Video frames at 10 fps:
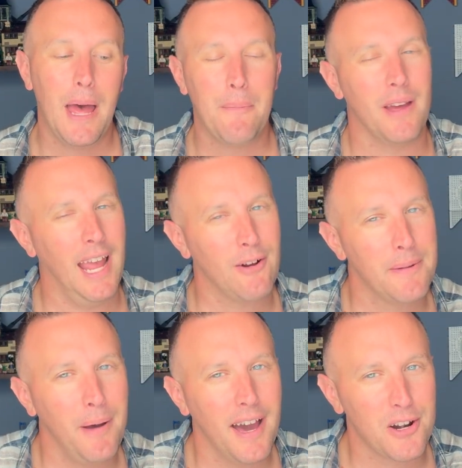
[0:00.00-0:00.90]
But Harry
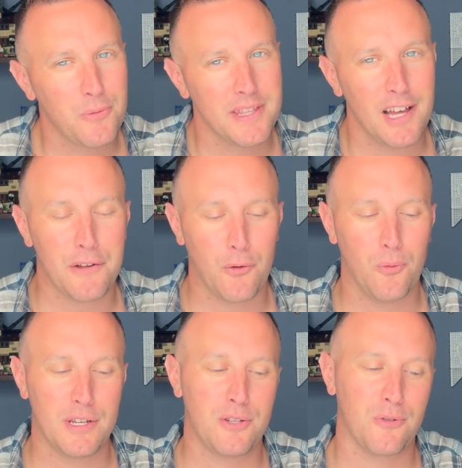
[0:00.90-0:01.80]
Potter with Oliver
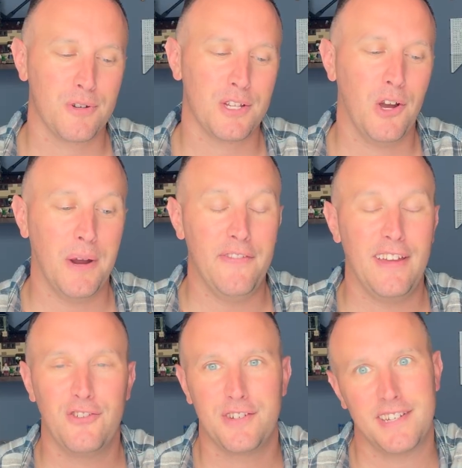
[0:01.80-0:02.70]
Wood's torso and
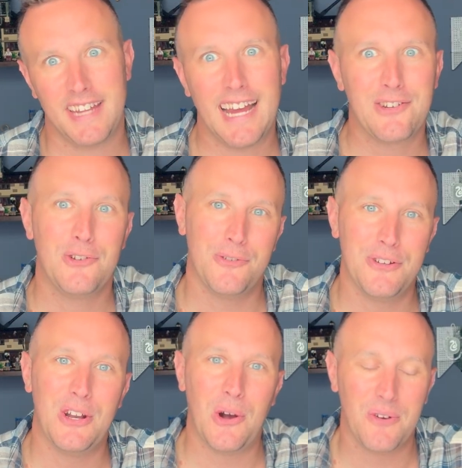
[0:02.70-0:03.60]
then just a statue,
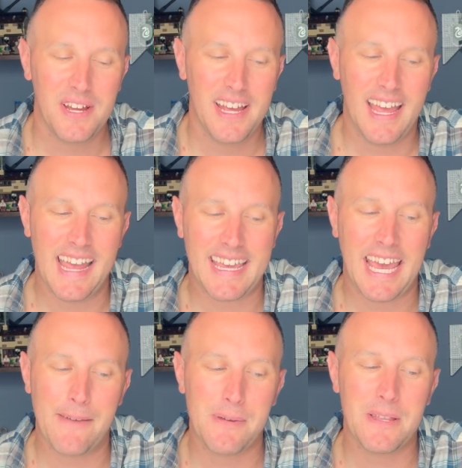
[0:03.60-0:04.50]
it
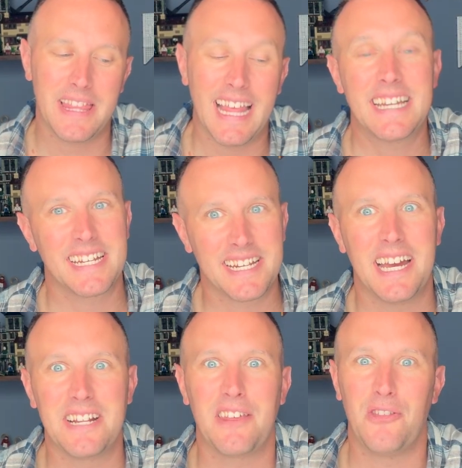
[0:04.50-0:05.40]
can't be less
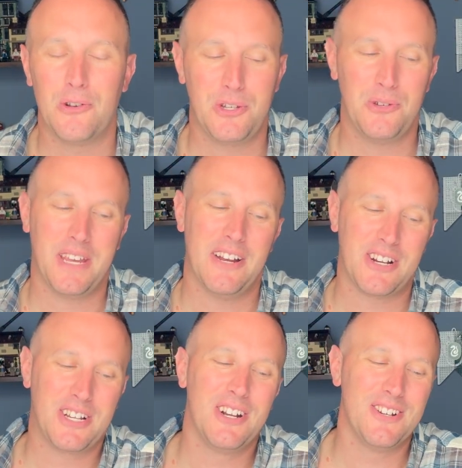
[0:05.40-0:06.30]
exciting than those 2
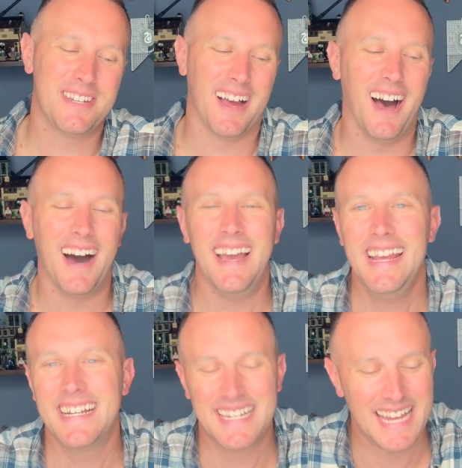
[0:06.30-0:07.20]
characters
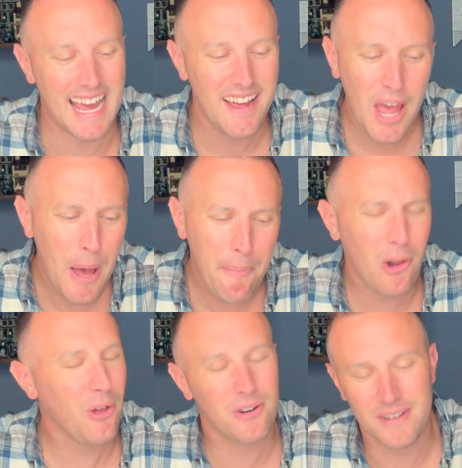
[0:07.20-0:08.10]
in a set. But
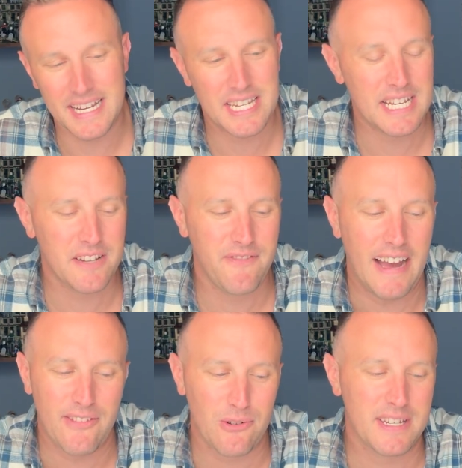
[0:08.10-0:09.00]
all in all, it's a
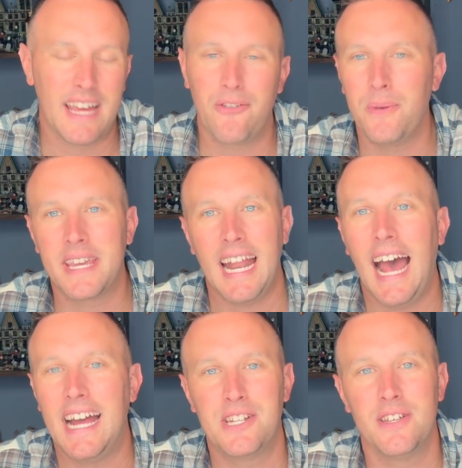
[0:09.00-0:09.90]
fine little set that we can
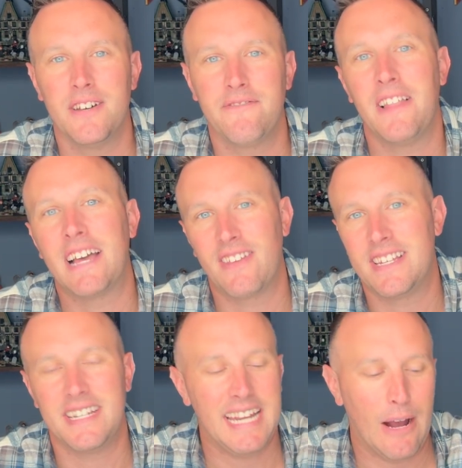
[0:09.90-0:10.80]
add to the Flying
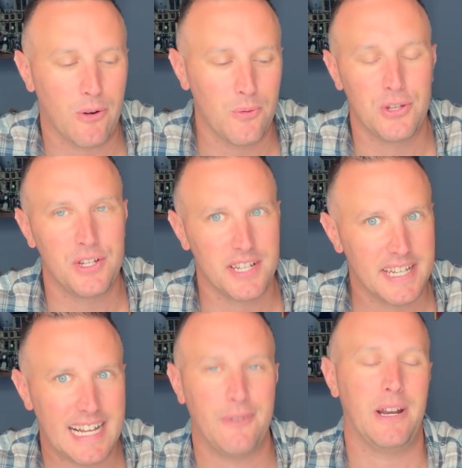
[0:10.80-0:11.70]
Lesson Tower, which is
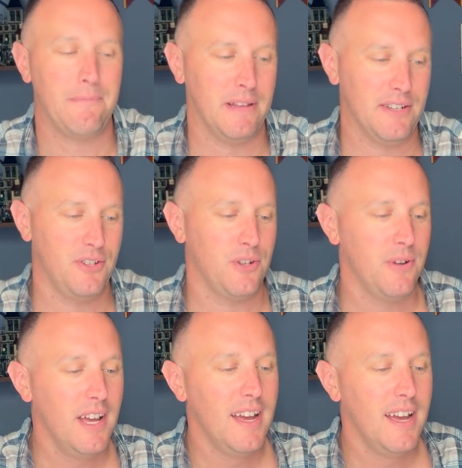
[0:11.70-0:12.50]
exactly what I plan to do.